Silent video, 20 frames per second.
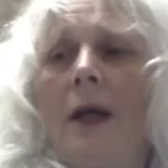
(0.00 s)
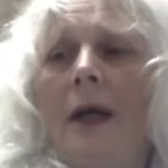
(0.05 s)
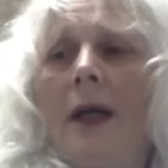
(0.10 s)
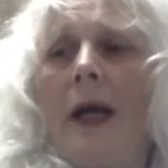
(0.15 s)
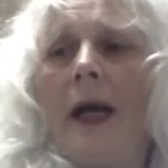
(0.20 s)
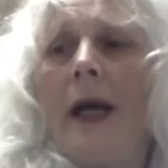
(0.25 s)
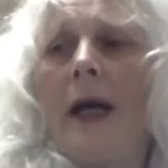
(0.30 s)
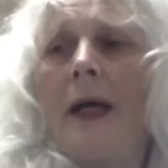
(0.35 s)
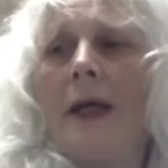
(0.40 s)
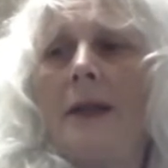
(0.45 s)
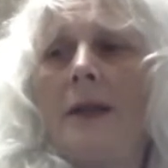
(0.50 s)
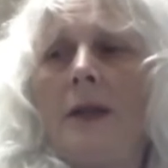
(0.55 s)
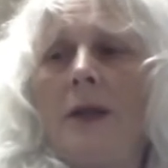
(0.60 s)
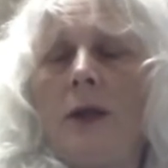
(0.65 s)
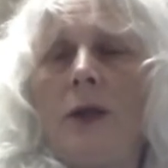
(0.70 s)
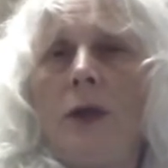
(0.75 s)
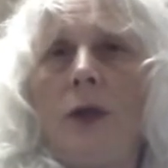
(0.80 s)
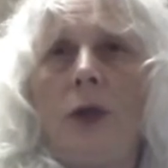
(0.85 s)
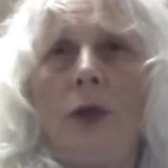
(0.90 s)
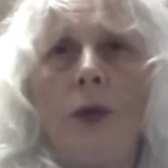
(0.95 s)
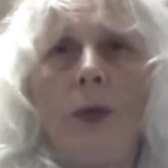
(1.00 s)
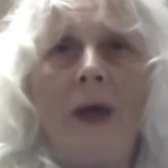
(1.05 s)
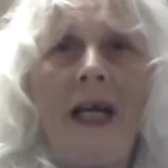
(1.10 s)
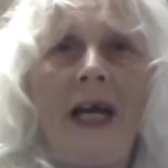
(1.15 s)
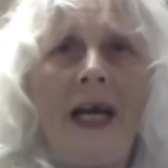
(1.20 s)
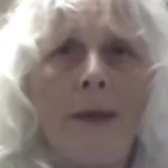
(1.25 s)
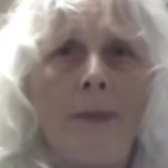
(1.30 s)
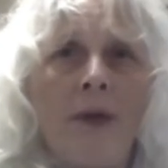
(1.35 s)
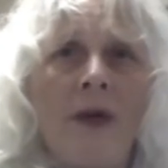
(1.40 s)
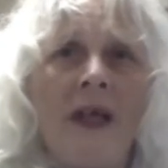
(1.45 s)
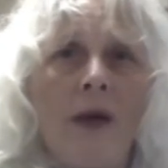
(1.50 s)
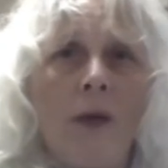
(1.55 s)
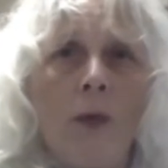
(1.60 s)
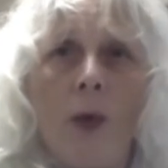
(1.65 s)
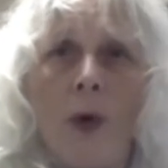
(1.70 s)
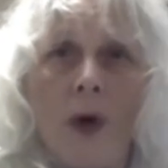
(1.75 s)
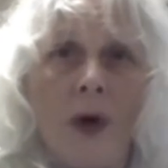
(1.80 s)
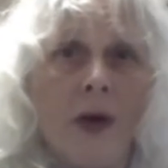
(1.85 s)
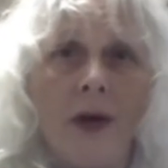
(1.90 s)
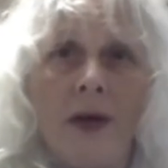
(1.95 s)
and you will happily
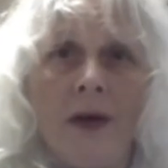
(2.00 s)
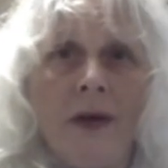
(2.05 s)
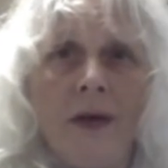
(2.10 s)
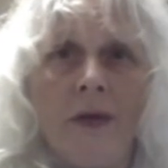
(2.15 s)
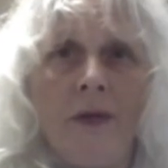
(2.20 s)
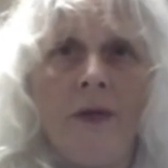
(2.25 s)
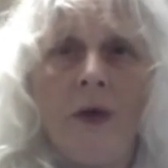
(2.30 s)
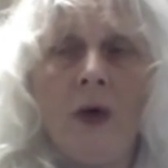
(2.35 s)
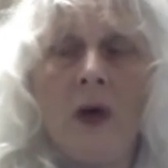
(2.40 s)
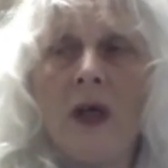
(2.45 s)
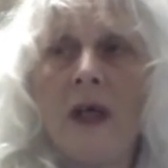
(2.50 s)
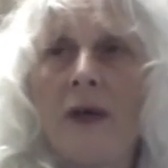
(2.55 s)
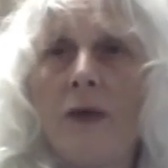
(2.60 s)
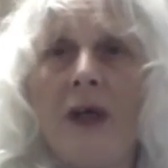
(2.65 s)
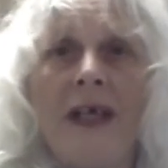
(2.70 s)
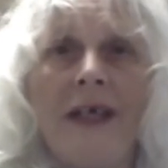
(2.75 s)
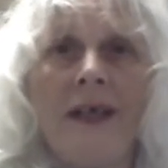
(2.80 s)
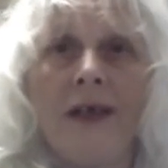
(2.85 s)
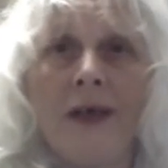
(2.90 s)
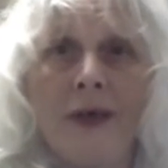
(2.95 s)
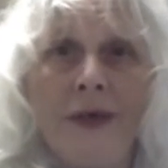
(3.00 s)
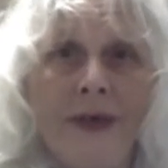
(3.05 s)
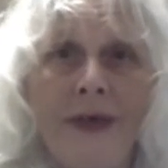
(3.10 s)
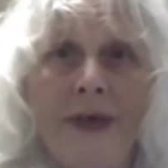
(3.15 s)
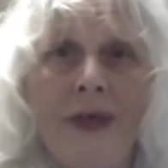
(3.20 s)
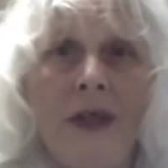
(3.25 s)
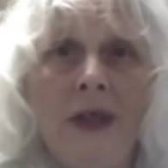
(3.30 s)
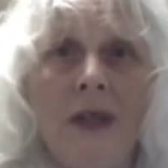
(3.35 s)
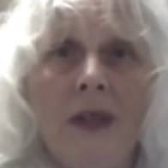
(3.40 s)
work for a greater good,